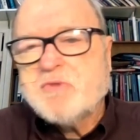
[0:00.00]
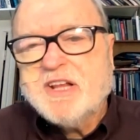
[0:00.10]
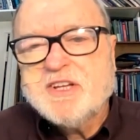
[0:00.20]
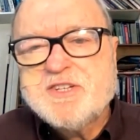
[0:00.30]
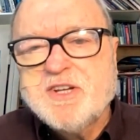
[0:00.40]

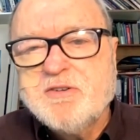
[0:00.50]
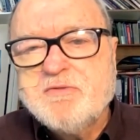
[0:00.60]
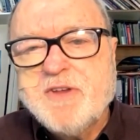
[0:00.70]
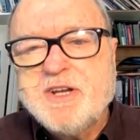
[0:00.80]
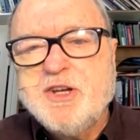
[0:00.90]

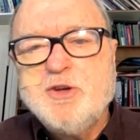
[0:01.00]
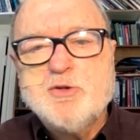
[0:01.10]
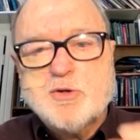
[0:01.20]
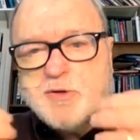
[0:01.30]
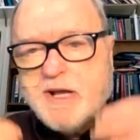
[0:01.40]
relative, that
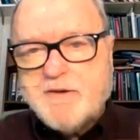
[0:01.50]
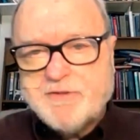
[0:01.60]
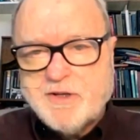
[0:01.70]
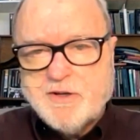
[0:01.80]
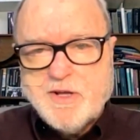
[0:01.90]
you don't
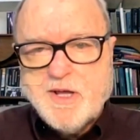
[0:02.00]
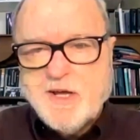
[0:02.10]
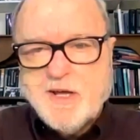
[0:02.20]
have to